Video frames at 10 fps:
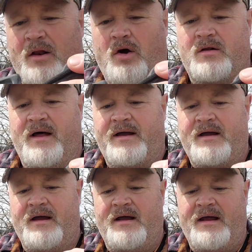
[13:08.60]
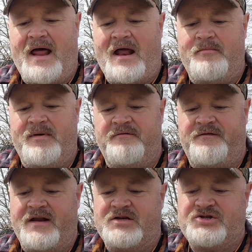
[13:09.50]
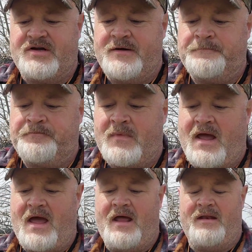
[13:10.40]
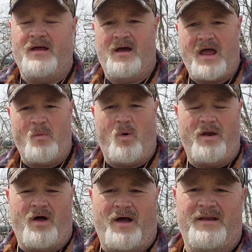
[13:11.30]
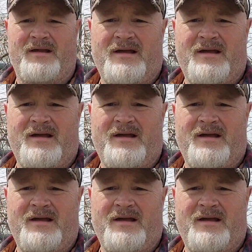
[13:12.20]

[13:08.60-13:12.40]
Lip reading: It looked like it hadn't been finished and whatnot.